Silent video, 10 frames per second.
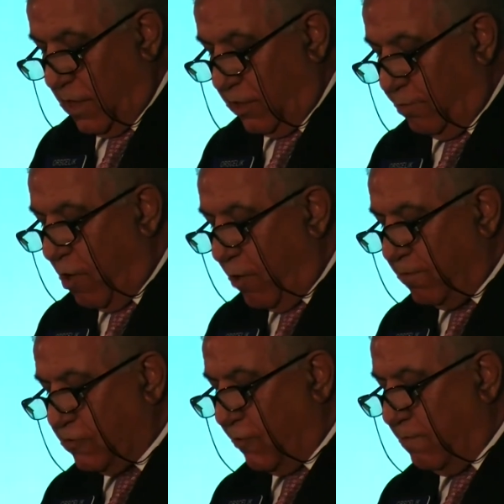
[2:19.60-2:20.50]
The
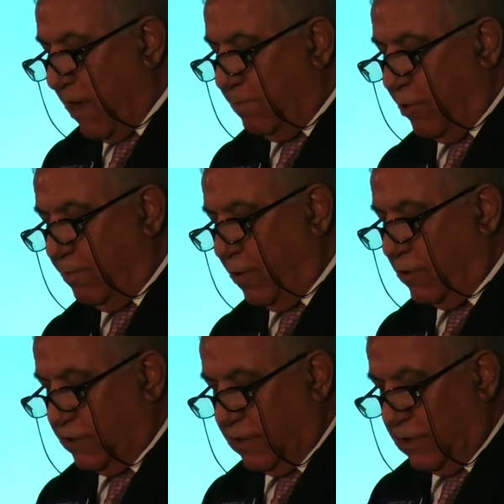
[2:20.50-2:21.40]
purpose of my
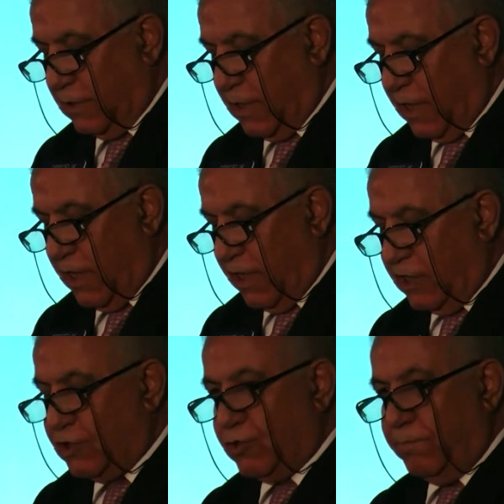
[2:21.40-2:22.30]
proposal
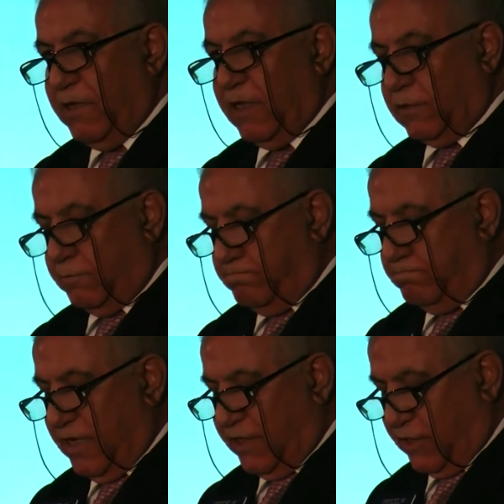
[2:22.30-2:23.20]
is to
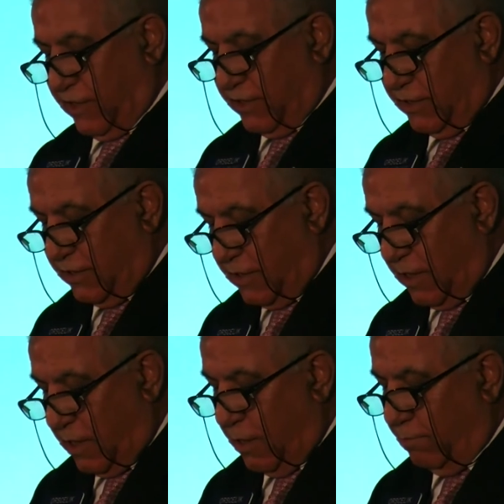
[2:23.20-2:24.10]
build bridges
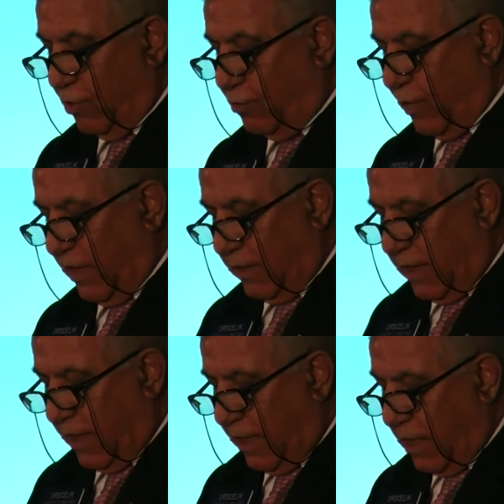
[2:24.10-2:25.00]
between
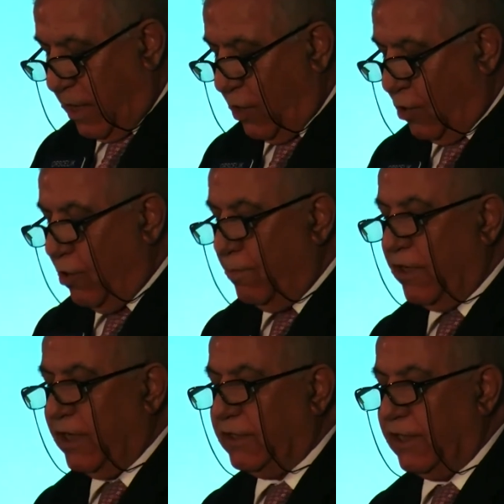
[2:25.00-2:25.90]
the
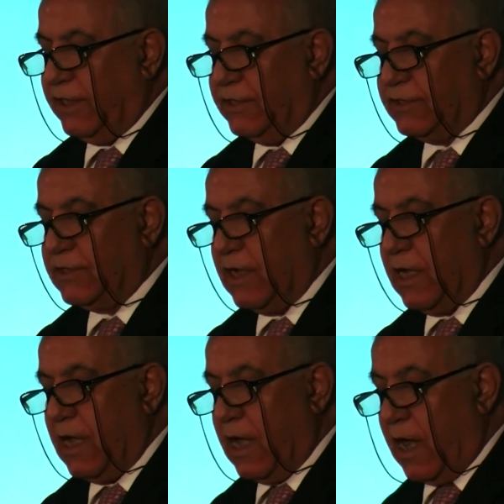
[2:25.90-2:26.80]
communities
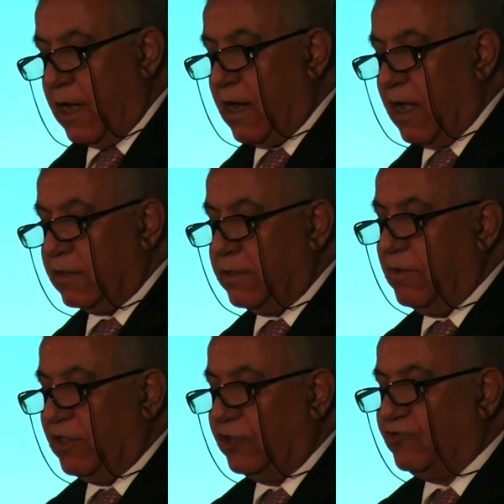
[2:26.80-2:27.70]
around the
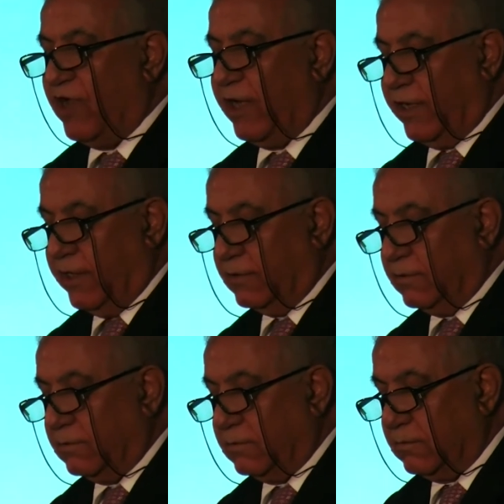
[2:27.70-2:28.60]
Mediterranean